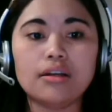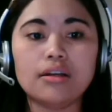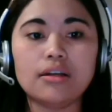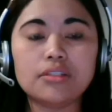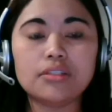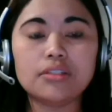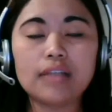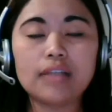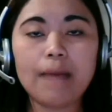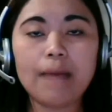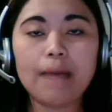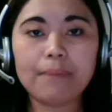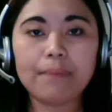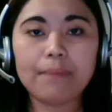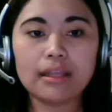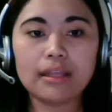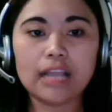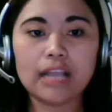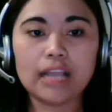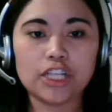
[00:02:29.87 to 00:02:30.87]
to the
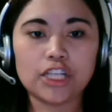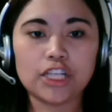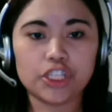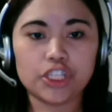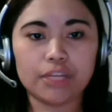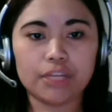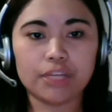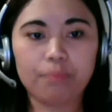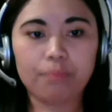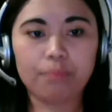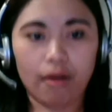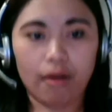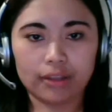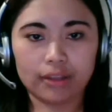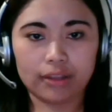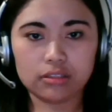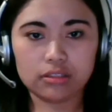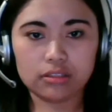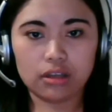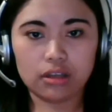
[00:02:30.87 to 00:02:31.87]
appellation
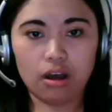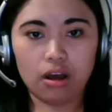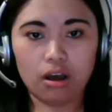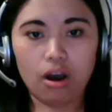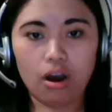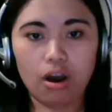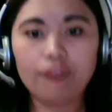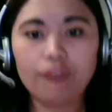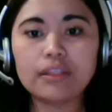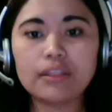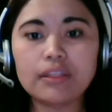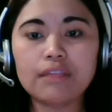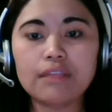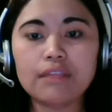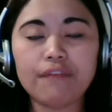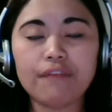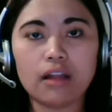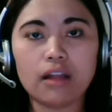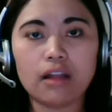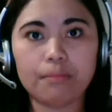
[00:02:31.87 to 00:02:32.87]
part of the
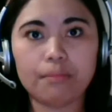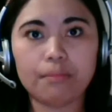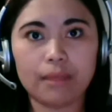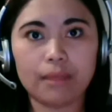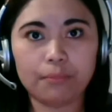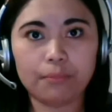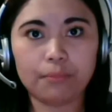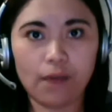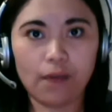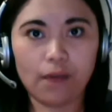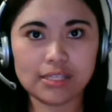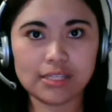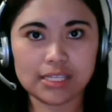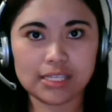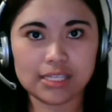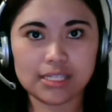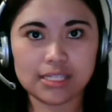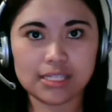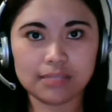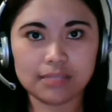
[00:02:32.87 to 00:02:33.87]
development
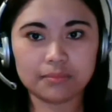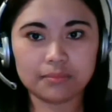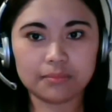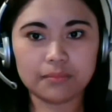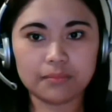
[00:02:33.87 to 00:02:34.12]
process.